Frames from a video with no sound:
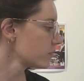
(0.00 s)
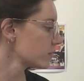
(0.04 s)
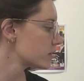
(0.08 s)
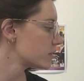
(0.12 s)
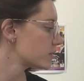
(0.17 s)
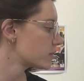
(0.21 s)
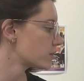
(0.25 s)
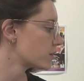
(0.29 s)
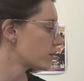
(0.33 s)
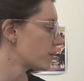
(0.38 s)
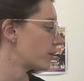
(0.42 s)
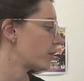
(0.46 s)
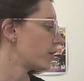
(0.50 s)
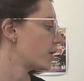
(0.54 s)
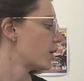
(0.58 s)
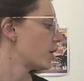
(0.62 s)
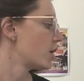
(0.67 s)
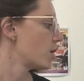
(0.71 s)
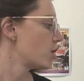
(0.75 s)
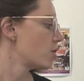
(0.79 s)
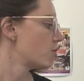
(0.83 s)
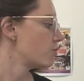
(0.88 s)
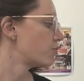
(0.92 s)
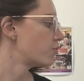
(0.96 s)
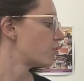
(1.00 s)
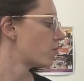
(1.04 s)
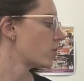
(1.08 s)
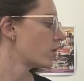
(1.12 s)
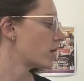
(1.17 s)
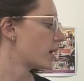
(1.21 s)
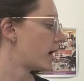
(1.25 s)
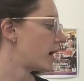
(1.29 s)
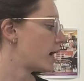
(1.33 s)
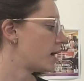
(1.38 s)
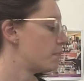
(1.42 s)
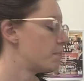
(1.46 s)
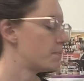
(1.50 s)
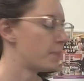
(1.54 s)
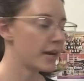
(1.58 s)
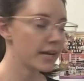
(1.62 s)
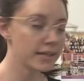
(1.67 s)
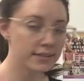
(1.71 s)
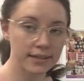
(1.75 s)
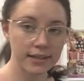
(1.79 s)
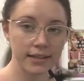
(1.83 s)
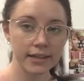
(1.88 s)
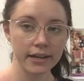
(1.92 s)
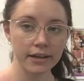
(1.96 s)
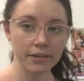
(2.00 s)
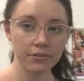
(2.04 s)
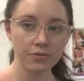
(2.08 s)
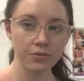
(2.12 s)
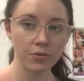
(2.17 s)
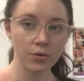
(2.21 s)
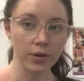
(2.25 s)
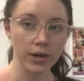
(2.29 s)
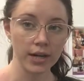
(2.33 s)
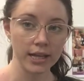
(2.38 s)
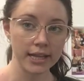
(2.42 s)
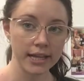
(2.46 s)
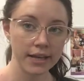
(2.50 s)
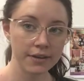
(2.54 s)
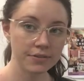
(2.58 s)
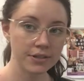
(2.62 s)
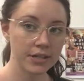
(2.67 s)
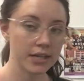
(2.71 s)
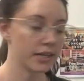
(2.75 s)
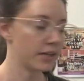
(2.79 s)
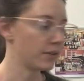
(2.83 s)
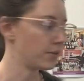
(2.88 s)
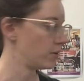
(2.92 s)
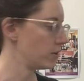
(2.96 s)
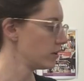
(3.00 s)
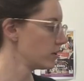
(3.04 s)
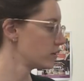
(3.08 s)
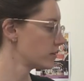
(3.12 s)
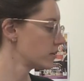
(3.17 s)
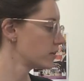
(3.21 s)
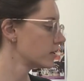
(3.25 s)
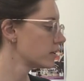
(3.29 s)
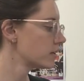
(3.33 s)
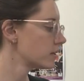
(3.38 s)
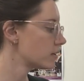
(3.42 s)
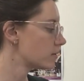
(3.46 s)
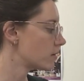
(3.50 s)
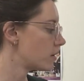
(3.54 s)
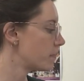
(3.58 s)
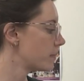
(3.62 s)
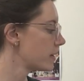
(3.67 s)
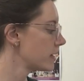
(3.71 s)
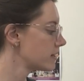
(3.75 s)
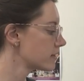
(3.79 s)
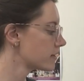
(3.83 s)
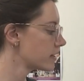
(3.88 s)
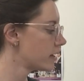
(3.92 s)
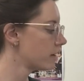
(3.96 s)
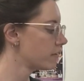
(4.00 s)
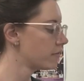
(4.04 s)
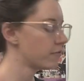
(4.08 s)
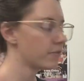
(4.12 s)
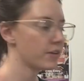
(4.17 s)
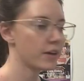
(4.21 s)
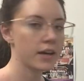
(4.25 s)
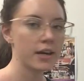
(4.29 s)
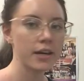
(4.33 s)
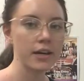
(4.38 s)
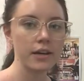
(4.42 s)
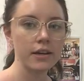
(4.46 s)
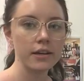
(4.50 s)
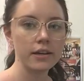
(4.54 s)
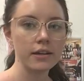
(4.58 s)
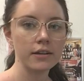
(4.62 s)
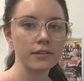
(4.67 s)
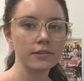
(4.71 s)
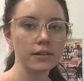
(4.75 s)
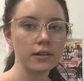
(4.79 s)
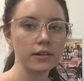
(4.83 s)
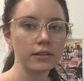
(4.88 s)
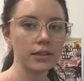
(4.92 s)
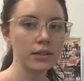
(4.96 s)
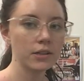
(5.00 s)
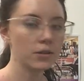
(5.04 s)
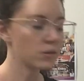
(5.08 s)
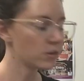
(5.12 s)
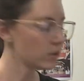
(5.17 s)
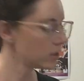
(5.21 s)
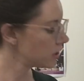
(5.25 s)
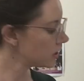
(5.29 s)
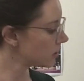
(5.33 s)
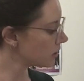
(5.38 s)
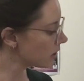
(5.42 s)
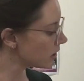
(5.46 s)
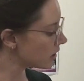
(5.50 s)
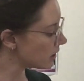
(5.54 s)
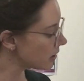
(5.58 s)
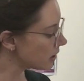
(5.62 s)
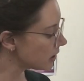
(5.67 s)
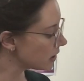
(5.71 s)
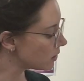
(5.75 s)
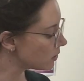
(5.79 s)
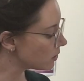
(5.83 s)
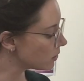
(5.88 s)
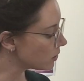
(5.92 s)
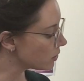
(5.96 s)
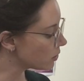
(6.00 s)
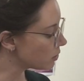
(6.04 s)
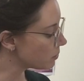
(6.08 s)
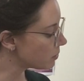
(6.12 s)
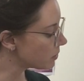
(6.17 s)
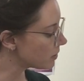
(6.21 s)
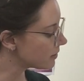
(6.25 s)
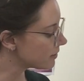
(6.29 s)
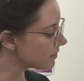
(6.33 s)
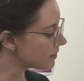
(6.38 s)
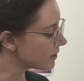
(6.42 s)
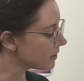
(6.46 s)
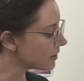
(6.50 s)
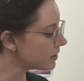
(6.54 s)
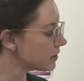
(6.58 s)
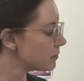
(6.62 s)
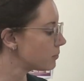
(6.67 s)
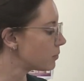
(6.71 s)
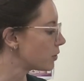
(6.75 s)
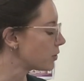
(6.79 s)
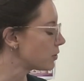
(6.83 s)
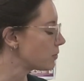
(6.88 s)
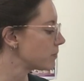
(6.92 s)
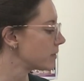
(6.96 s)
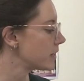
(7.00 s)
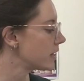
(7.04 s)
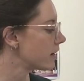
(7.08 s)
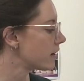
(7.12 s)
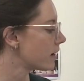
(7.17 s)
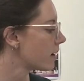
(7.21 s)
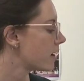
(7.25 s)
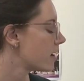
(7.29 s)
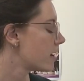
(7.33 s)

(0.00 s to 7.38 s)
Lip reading: So for our bass clef or our left hand notes, so our bass clef is our little loop in the bottom there.